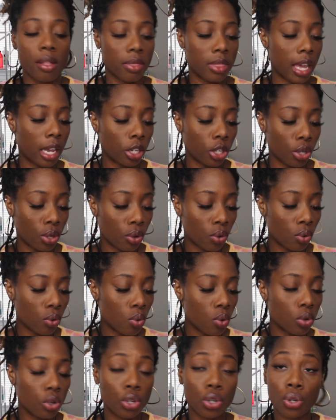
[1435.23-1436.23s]
that
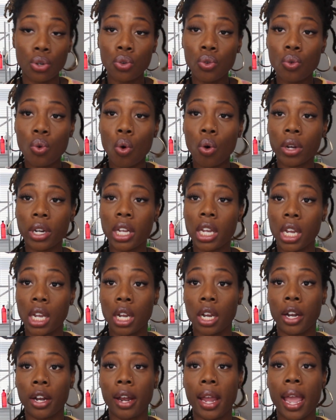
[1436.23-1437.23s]
you do on
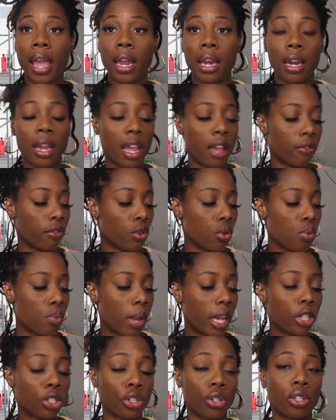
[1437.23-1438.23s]
here, and if you
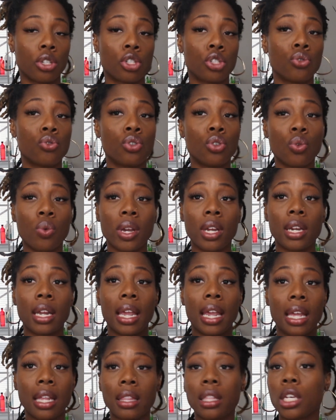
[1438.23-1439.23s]
make sure that you do it
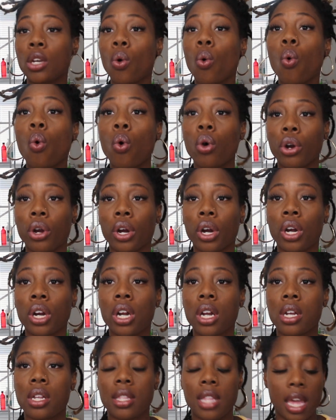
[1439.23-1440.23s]
in the order
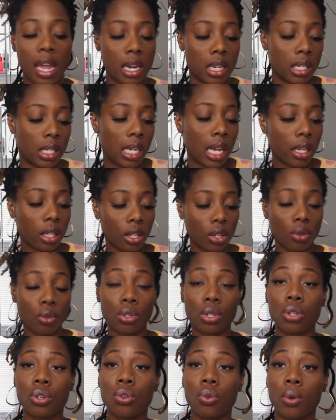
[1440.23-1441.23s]
that it's telling you
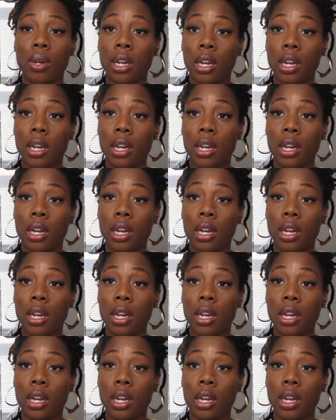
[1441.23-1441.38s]
to do